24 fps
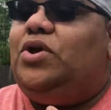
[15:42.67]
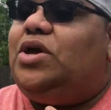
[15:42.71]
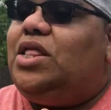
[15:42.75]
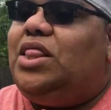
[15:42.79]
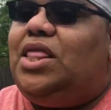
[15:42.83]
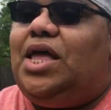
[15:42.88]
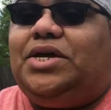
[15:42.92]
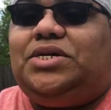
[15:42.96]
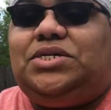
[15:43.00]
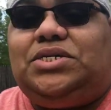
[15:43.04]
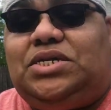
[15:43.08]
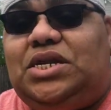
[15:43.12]
you
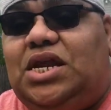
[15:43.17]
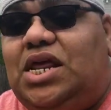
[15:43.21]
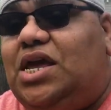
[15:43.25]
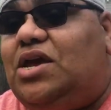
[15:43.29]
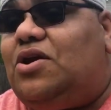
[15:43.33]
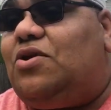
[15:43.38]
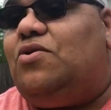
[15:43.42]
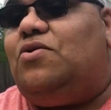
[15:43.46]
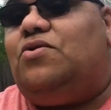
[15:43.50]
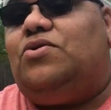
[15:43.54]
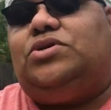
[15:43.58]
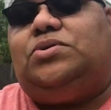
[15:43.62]
collect
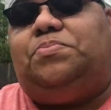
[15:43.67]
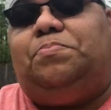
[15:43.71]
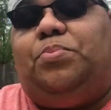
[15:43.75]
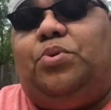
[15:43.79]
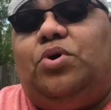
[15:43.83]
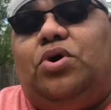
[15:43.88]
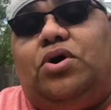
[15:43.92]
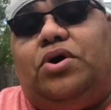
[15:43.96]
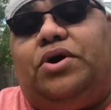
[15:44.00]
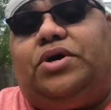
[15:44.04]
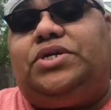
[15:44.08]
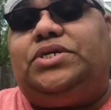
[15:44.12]
sneakers,
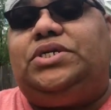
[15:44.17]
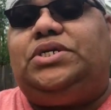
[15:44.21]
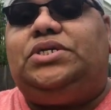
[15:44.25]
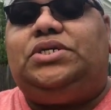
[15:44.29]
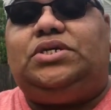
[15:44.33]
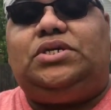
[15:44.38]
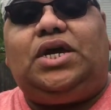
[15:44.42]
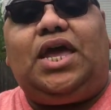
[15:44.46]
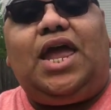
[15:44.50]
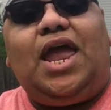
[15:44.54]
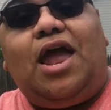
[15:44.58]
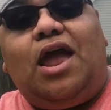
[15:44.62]

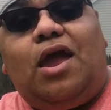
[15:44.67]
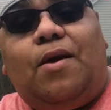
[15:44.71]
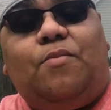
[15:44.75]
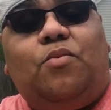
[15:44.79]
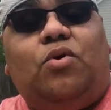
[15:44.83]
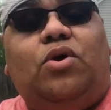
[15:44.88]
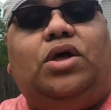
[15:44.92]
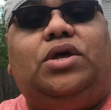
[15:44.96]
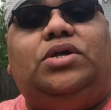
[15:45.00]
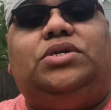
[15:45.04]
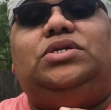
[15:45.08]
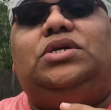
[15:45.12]
books,
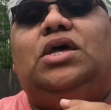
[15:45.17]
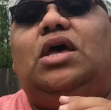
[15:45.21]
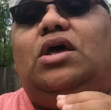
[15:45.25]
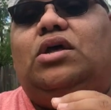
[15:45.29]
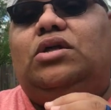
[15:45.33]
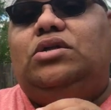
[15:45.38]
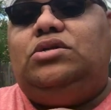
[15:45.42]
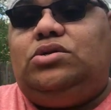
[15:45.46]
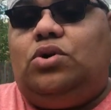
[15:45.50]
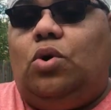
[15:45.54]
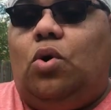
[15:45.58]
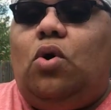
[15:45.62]
cameras,
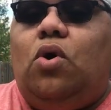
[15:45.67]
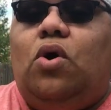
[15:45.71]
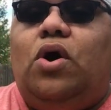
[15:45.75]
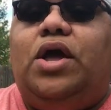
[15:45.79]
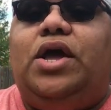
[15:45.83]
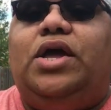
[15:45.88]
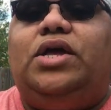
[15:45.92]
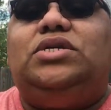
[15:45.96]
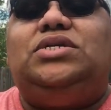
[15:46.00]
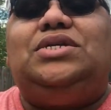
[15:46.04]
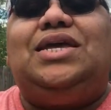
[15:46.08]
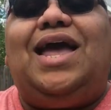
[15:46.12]

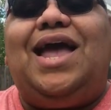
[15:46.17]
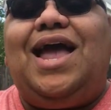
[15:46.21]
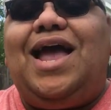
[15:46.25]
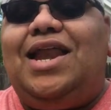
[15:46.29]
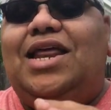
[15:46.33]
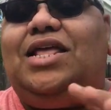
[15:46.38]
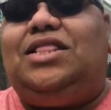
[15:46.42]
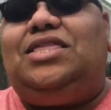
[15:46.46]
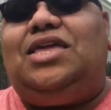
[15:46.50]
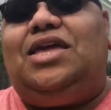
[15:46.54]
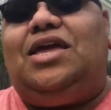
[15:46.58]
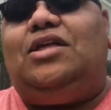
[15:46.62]
toys,
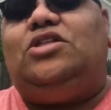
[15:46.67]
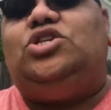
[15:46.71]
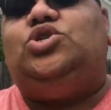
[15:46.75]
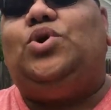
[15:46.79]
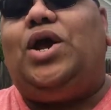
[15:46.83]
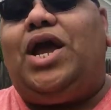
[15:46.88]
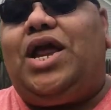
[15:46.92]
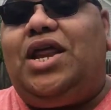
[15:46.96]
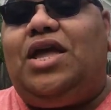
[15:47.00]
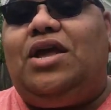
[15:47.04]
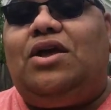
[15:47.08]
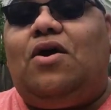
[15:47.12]
anything,
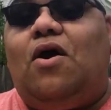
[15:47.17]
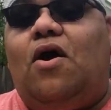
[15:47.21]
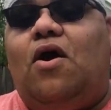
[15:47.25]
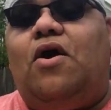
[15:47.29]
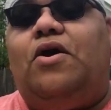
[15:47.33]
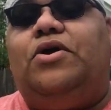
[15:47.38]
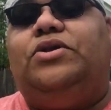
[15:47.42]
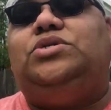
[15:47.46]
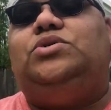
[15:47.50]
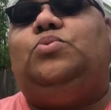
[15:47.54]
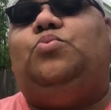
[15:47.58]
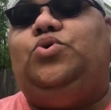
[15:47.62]
trading
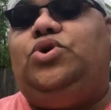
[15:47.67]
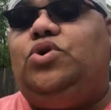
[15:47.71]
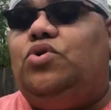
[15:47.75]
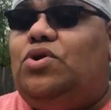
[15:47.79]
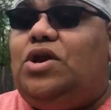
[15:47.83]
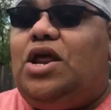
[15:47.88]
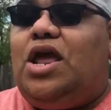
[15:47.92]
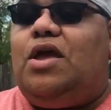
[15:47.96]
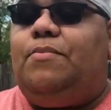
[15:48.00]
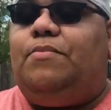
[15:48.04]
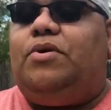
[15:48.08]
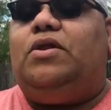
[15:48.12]
cards, you
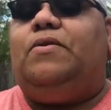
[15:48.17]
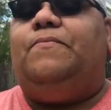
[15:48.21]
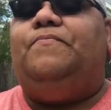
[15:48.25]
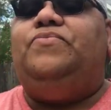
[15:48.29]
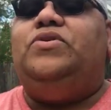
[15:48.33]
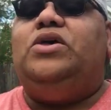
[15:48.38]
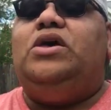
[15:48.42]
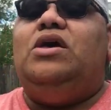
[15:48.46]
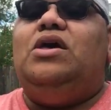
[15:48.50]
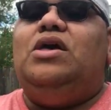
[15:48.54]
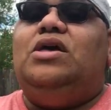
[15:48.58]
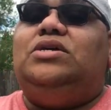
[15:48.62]
name it,
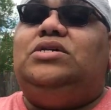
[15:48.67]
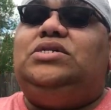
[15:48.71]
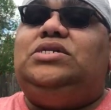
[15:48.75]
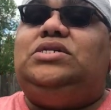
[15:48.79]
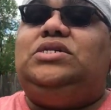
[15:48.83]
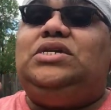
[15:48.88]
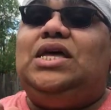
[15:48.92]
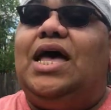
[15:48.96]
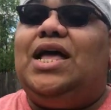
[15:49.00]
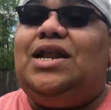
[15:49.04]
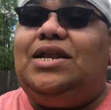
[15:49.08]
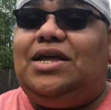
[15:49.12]

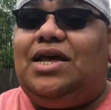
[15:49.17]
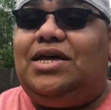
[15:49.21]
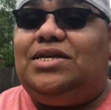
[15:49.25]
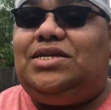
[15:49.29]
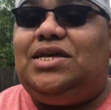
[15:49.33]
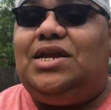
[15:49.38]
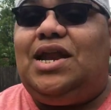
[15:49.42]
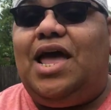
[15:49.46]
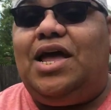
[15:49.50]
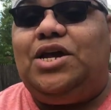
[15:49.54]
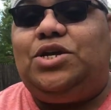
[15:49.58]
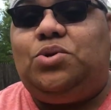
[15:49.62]
send us
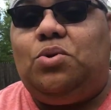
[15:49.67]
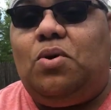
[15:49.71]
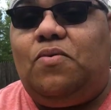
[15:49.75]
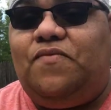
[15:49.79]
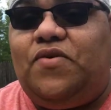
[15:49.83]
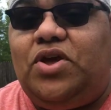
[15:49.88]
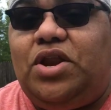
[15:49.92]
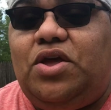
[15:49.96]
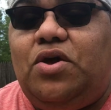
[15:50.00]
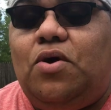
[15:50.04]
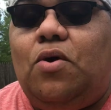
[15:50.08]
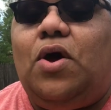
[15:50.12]
an actual
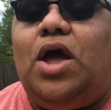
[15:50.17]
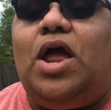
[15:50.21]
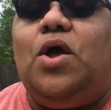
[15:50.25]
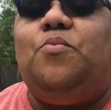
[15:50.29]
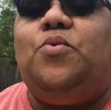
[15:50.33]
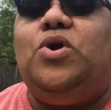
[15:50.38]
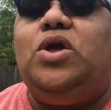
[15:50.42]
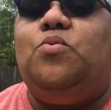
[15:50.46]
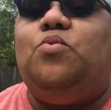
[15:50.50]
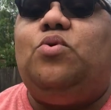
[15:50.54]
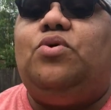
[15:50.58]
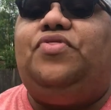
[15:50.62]
video and
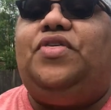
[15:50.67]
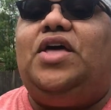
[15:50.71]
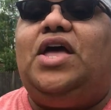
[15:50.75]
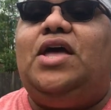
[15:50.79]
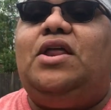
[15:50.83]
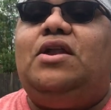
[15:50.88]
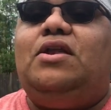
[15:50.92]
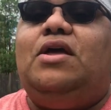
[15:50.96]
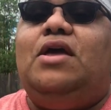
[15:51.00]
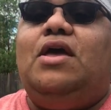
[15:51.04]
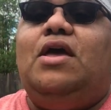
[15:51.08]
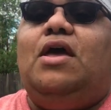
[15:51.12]
we will
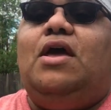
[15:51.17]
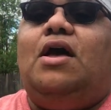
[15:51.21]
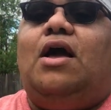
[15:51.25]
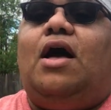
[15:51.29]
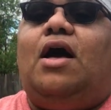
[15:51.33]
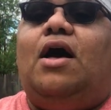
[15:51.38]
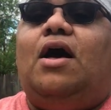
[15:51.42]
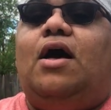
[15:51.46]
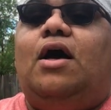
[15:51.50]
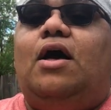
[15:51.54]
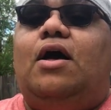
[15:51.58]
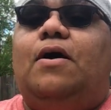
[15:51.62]
then
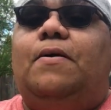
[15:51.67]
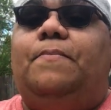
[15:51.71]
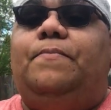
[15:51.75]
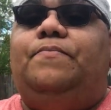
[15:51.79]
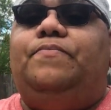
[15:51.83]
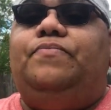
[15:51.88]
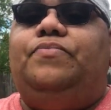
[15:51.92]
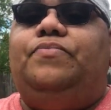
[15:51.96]
uh,